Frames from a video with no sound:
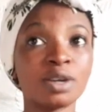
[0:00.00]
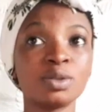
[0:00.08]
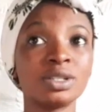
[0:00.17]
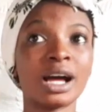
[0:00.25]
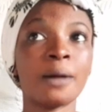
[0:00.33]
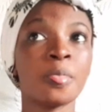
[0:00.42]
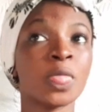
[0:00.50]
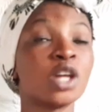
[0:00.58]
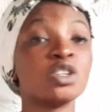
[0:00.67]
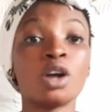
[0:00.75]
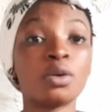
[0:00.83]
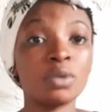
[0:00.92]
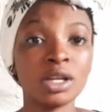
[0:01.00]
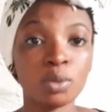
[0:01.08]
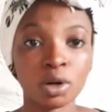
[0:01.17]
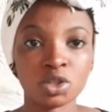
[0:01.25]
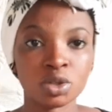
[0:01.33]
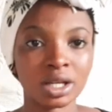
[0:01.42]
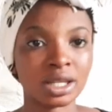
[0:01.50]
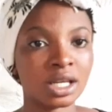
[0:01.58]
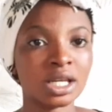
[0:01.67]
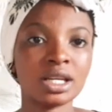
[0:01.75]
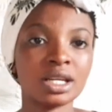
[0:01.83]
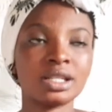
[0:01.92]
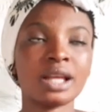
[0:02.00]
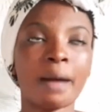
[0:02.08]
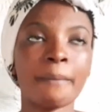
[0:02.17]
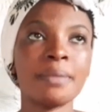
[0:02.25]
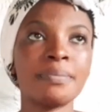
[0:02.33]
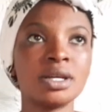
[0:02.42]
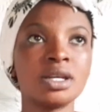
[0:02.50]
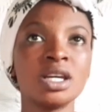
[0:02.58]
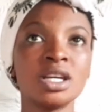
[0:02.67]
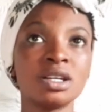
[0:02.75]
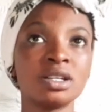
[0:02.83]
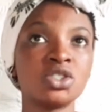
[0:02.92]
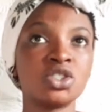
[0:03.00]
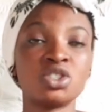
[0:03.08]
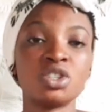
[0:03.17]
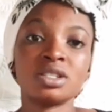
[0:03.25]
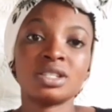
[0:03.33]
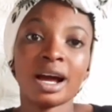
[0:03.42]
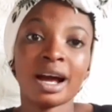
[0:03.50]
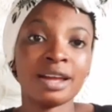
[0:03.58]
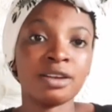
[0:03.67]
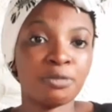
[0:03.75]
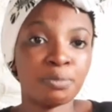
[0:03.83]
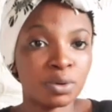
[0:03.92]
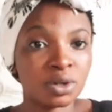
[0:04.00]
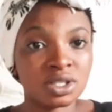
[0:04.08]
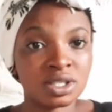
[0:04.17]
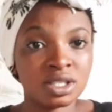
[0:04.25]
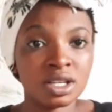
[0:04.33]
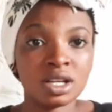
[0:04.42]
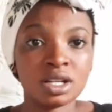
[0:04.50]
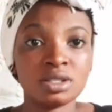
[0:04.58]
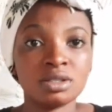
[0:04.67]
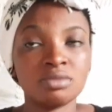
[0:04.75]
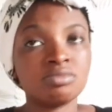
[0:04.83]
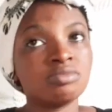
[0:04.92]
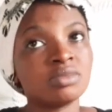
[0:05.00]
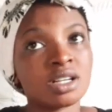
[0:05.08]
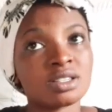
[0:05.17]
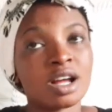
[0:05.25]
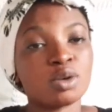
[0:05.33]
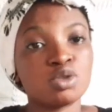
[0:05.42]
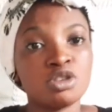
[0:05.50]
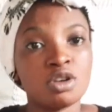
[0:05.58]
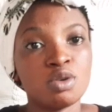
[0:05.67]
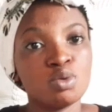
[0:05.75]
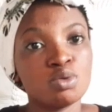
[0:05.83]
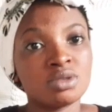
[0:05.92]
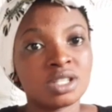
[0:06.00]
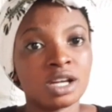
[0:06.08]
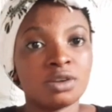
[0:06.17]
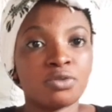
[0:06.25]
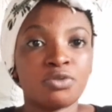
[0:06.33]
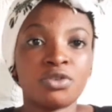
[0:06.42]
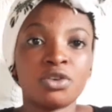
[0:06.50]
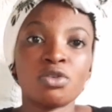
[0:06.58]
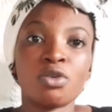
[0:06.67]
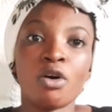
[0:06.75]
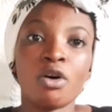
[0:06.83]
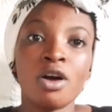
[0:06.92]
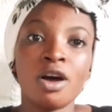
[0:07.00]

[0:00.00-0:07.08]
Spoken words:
that it's not really what you are thinking, that maybe she's just that kind of person, that's how she looks, and you feel